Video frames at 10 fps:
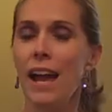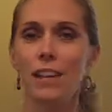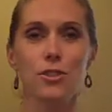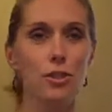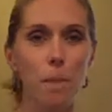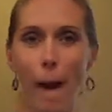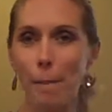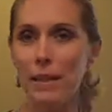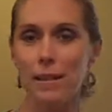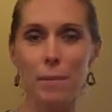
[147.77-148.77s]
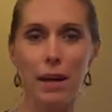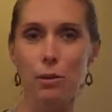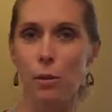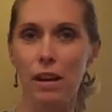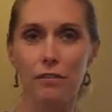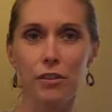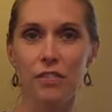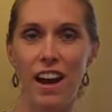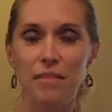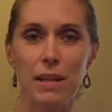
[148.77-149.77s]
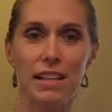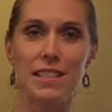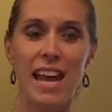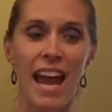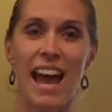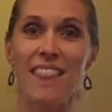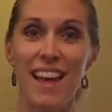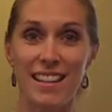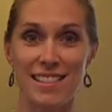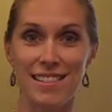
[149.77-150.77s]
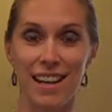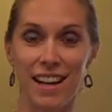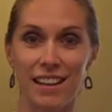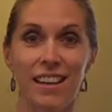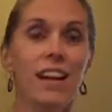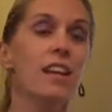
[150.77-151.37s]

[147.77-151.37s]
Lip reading: and you just pop it in the microwave for 5 minutes and then it's done.